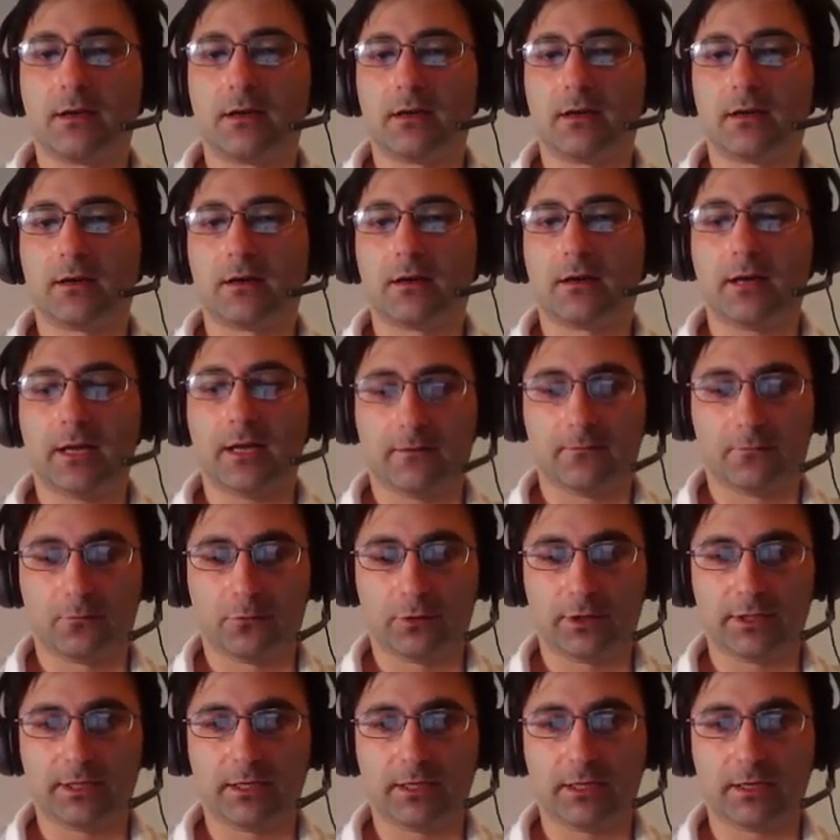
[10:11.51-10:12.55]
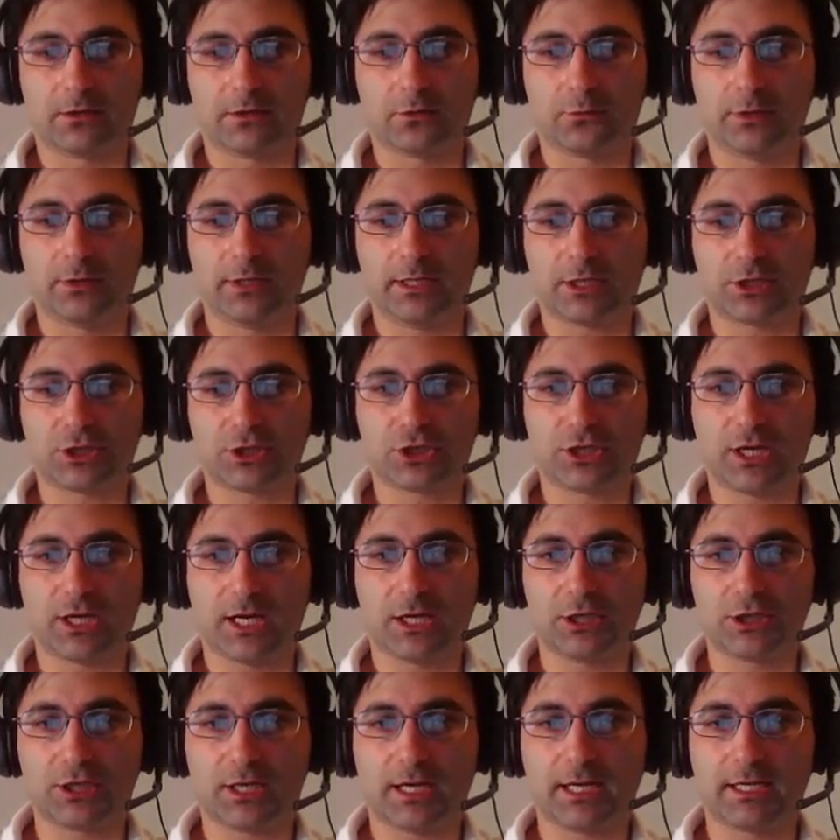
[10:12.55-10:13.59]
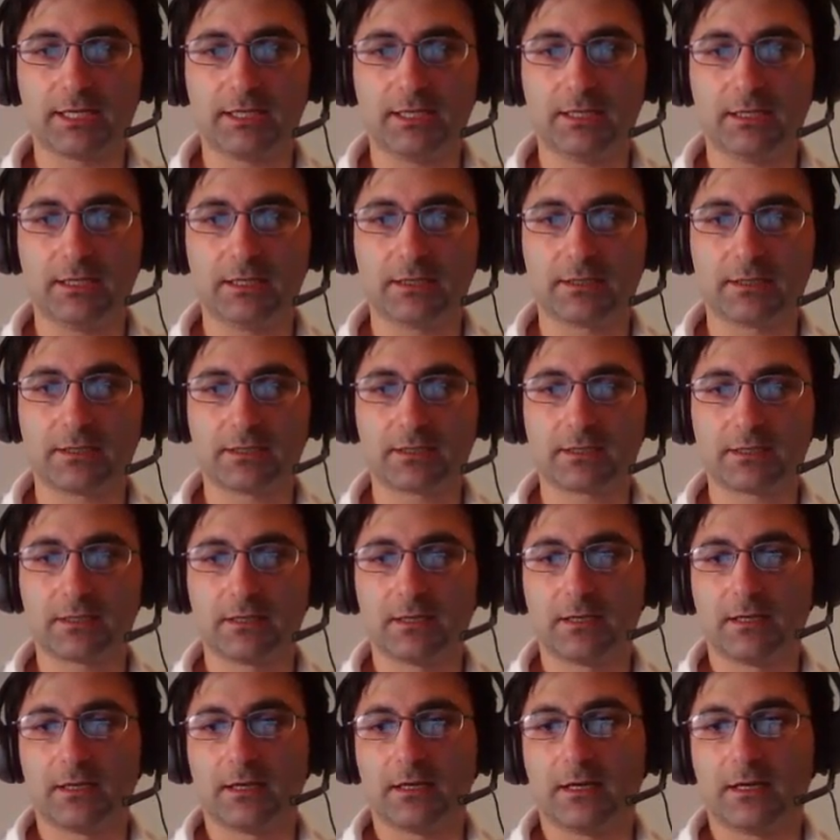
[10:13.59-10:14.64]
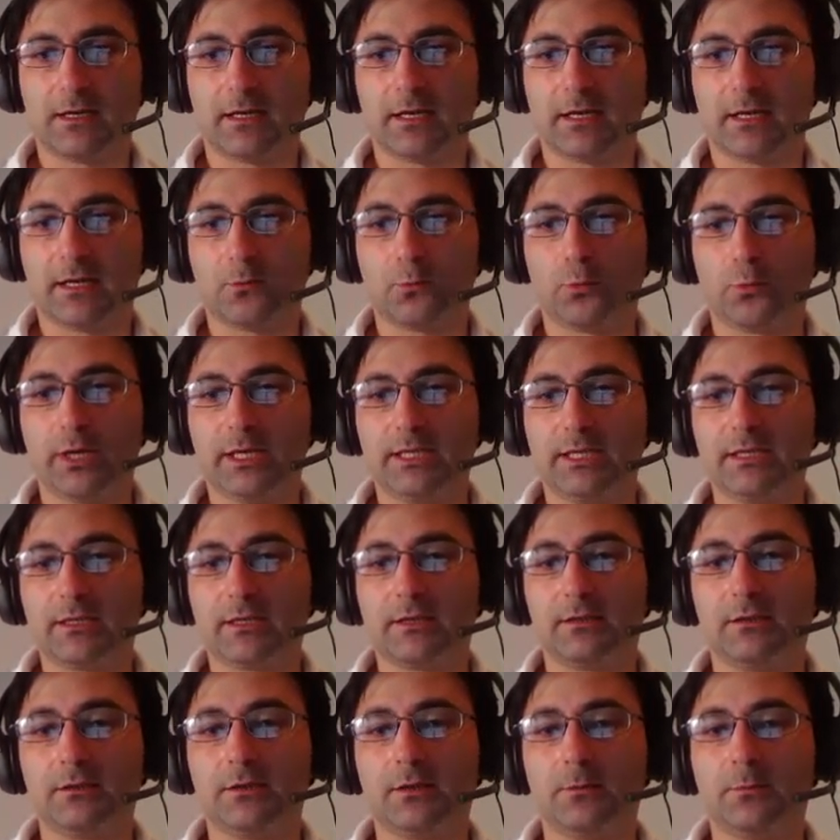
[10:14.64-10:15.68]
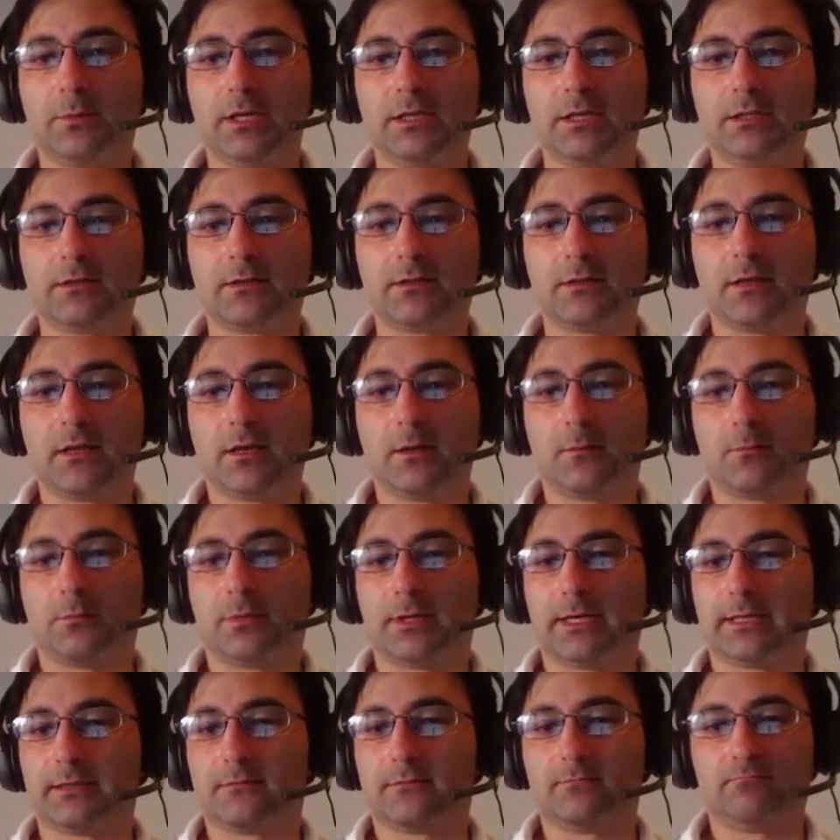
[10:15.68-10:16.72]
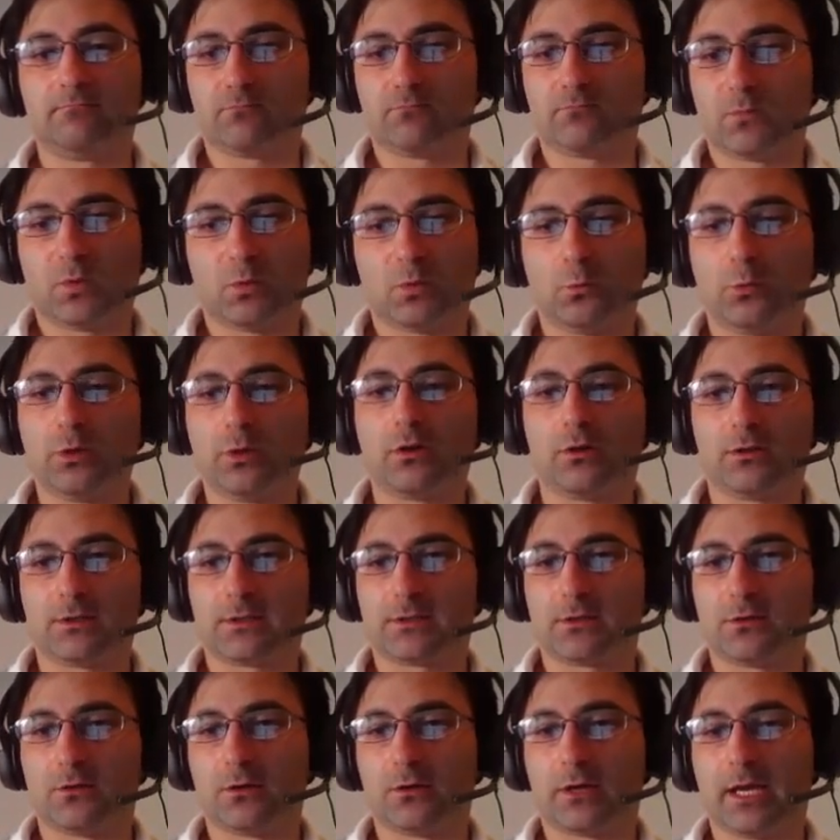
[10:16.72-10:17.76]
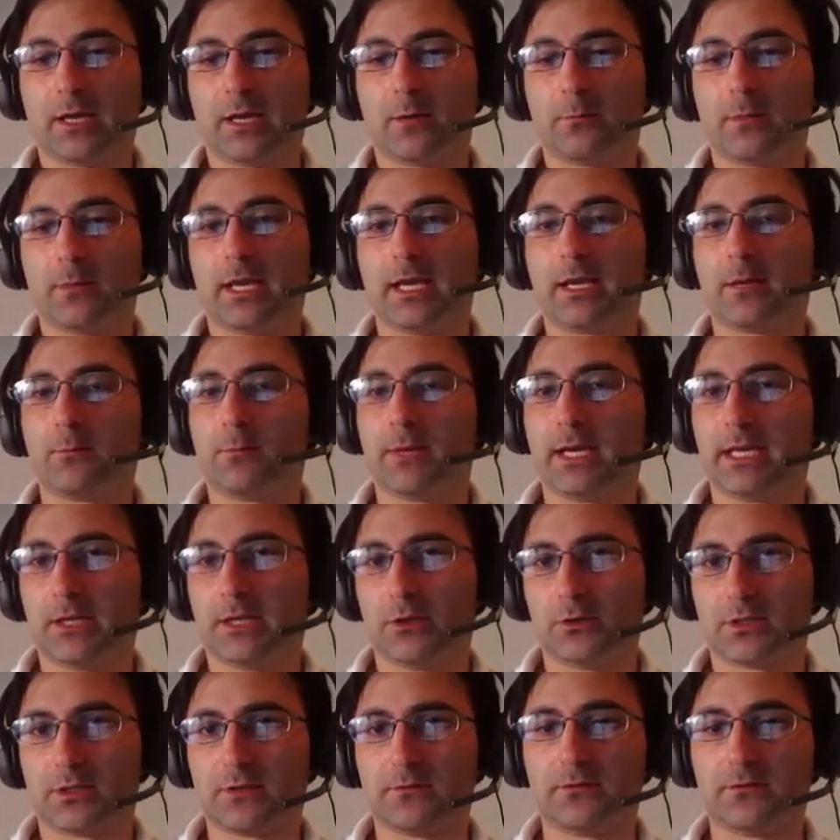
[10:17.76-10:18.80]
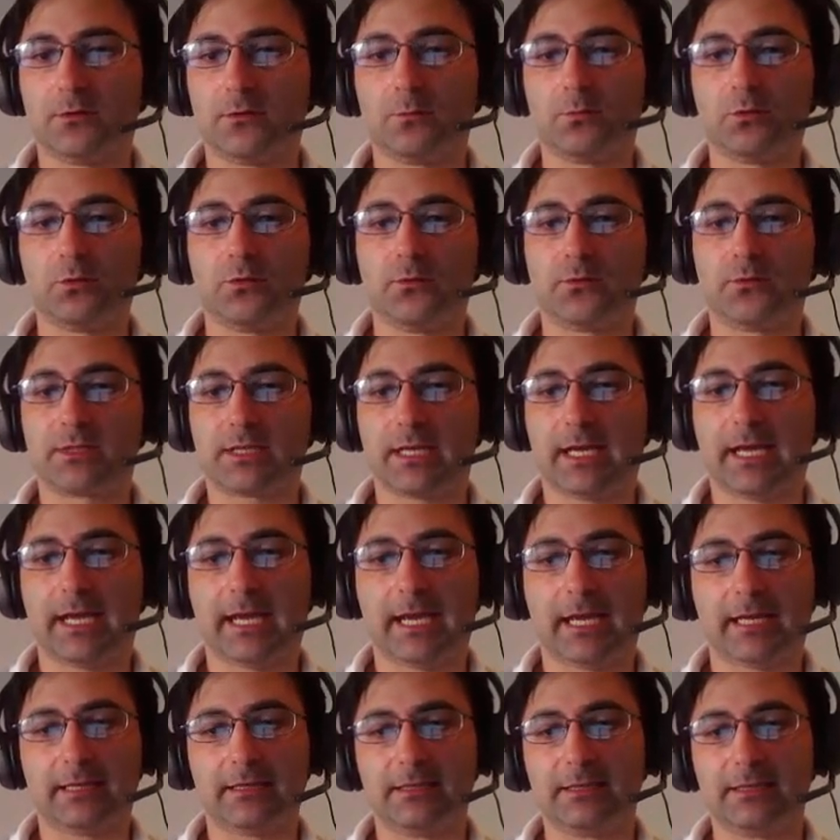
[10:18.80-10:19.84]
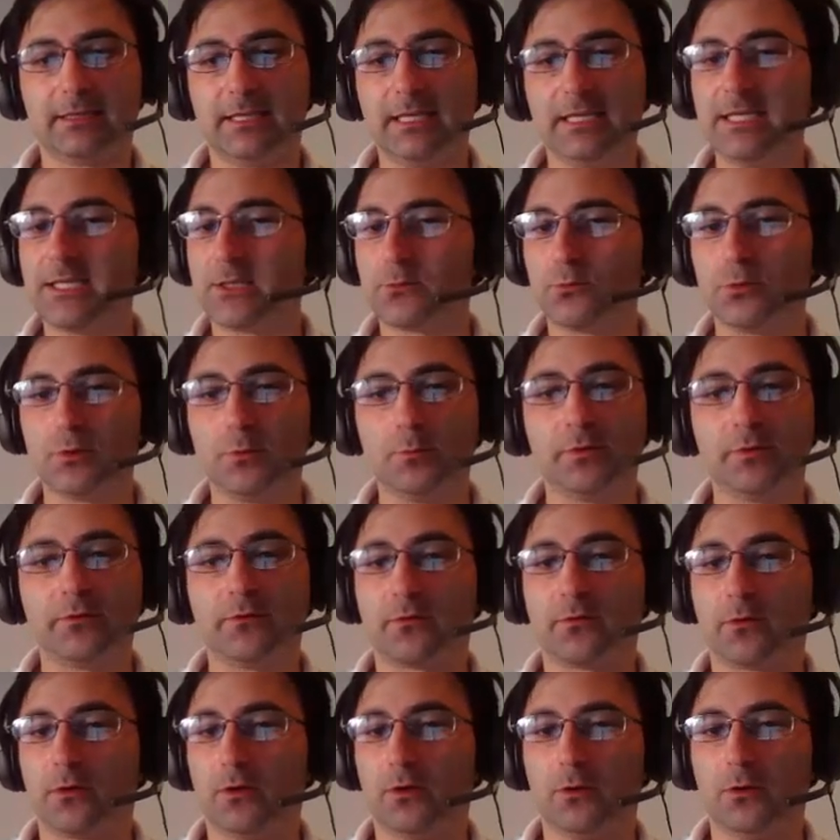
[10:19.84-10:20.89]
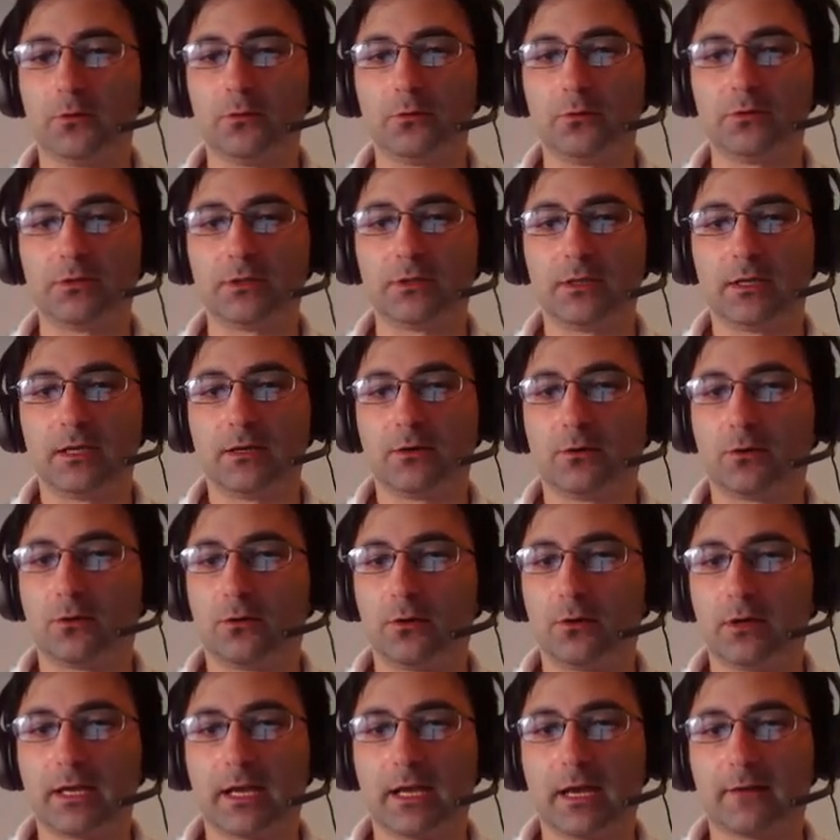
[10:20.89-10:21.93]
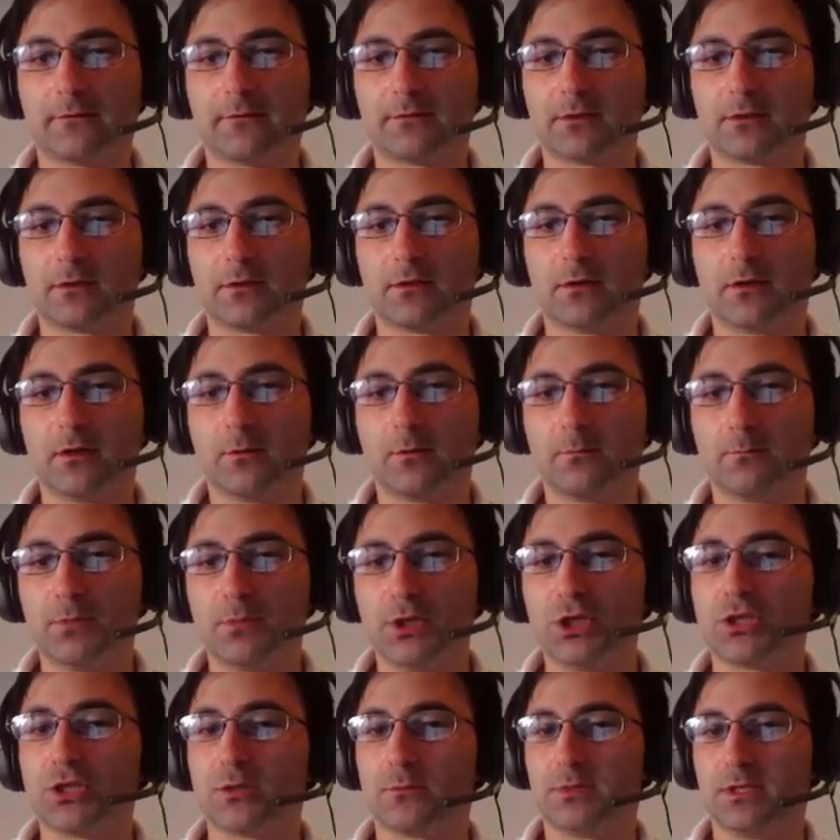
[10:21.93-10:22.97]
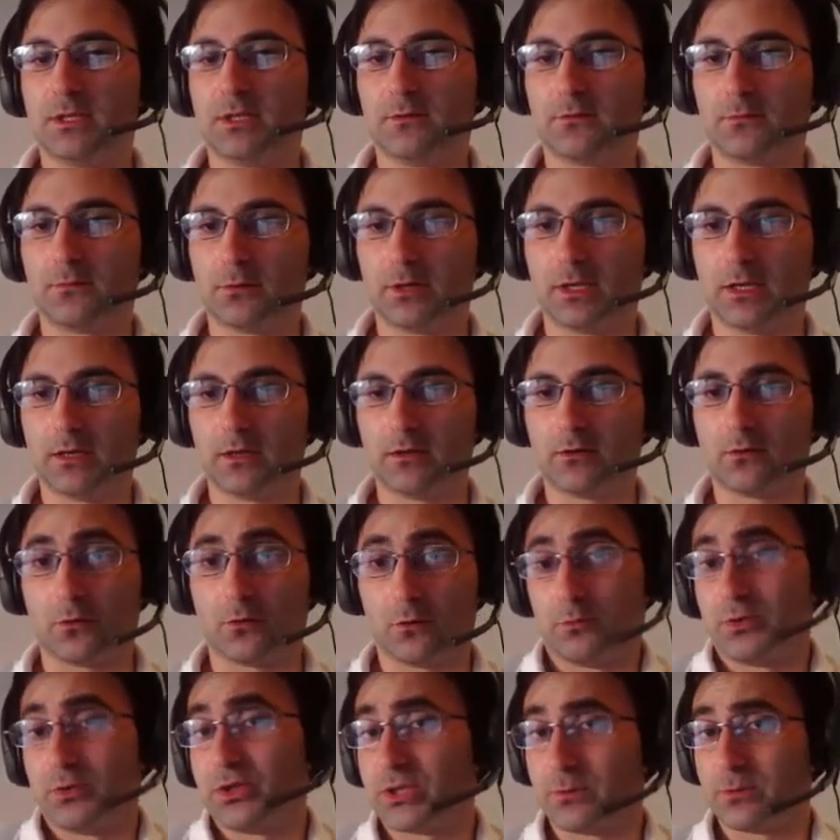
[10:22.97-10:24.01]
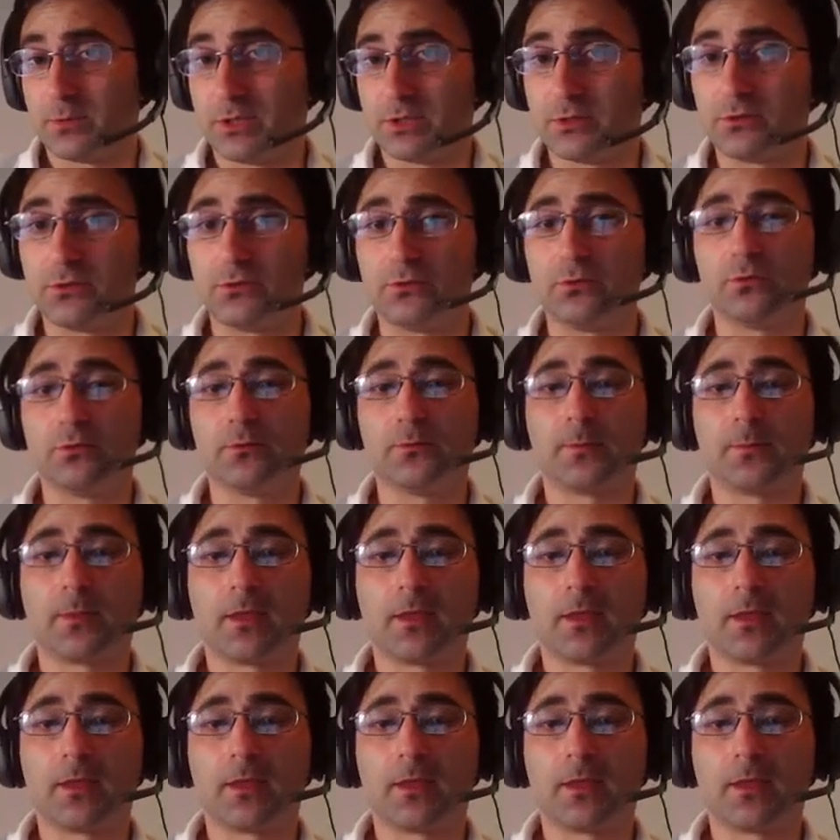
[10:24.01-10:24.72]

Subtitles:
avoiding queen exchange ideas and waiting a little bit, but we also can make many useful moves, and these will be followed only after bishop d3 or bishop e2.